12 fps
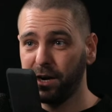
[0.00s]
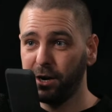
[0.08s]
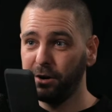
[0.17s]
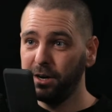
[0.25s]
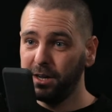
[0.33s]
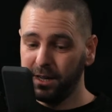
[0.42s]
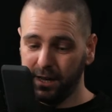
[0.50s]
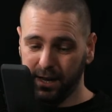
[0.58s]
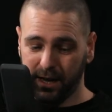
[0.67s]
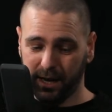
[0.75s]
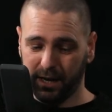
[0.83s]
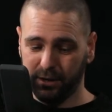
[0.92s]
there,
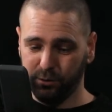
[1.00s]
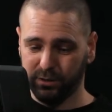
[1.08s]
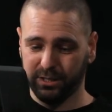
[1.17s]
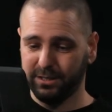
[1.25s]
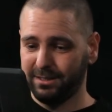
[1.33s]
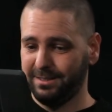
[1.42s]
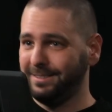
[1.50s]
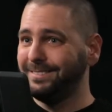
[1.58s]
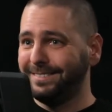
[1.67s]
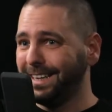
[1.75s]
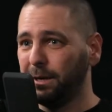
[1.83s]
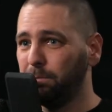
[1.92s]
Uh, using this
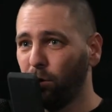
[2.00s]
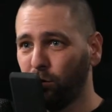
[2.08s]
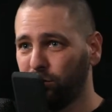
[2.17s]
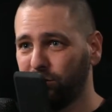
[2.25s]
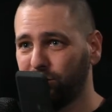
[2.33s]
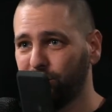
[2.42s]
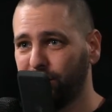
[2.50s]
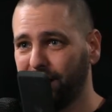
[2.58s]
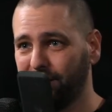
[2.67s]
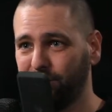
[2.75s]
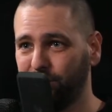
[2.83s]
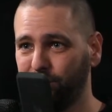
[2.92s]
dinghy boat to
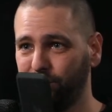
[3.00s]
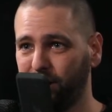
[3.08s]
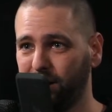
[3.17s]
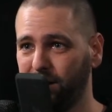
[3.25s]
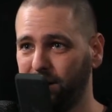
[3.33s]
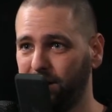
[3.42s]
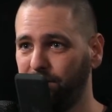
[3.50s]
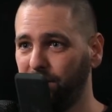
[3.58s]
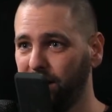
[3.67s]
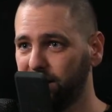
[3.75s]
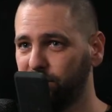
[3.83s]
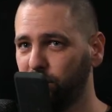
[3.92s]
get to uh,
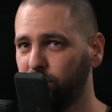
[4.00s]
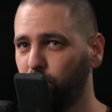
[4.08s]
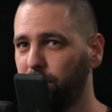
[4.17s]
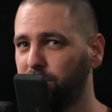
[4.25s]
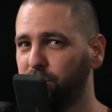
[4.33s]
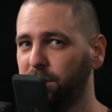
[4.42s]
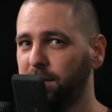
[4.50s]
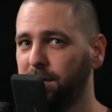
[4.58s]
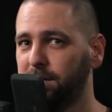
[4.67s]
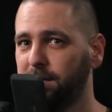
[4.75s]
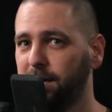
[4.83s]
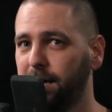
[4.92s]
Lesvos, which
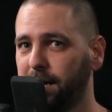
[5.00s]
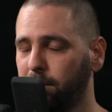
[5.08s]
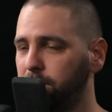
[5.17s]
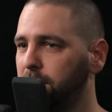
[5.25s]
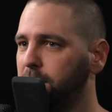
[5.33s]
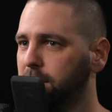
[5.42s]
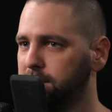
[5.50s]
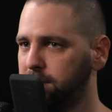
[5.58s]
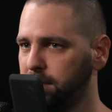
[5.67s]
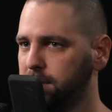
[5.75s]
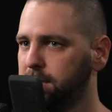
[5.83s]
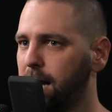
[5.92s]
is, it can be a
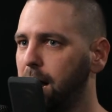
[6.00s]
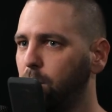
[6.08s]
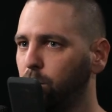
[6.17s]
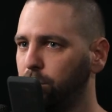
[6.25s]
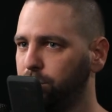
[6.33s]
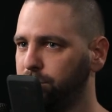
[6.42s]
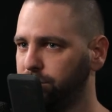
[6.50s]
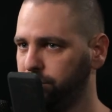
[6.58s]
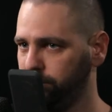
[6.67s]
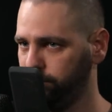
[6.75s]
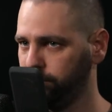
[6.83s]
six-hour